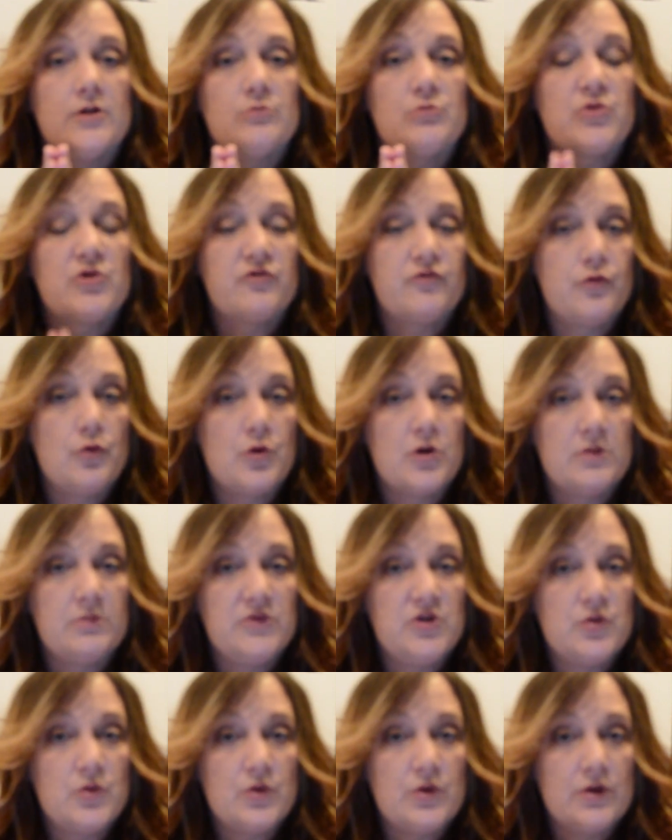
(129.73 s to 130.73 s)

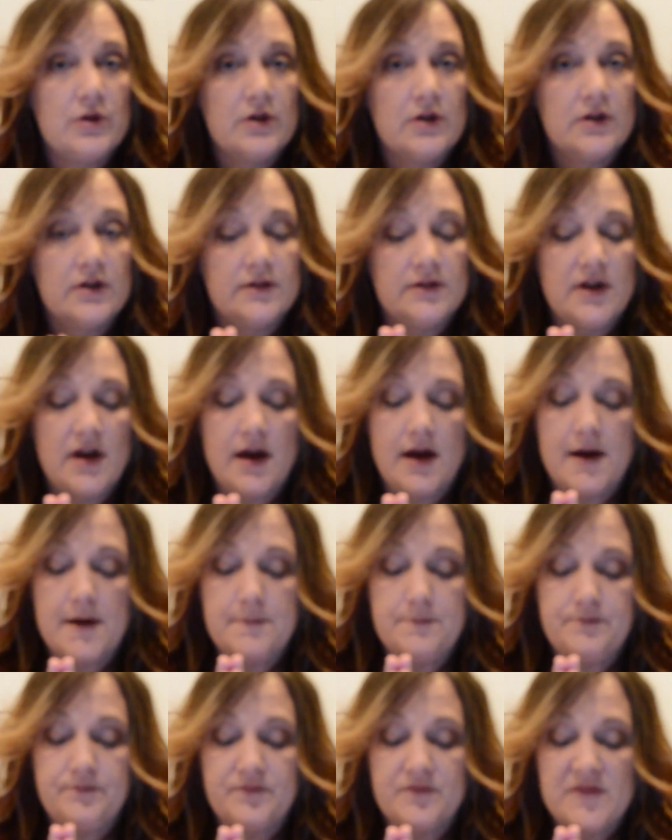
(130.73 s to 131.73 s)
perform your
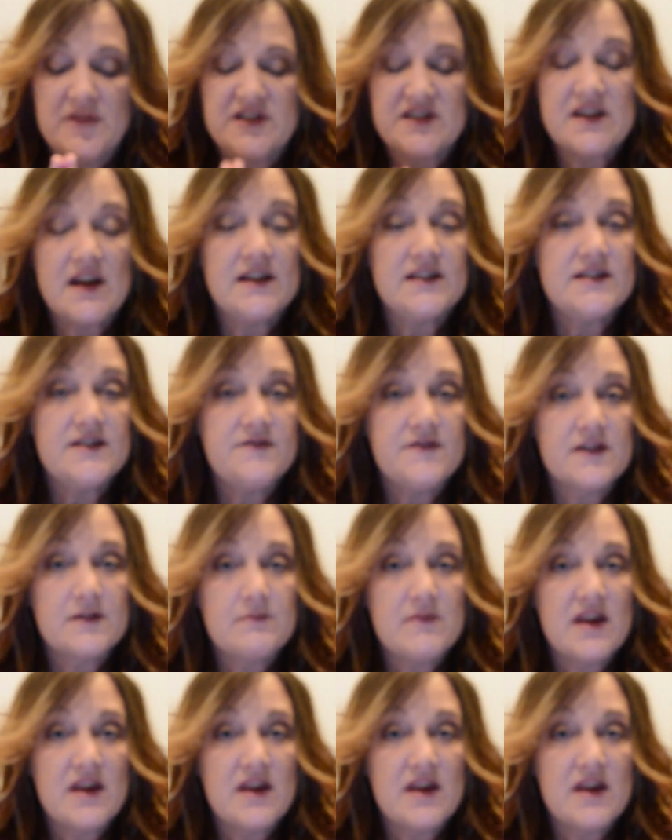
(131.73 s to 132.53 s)
scientific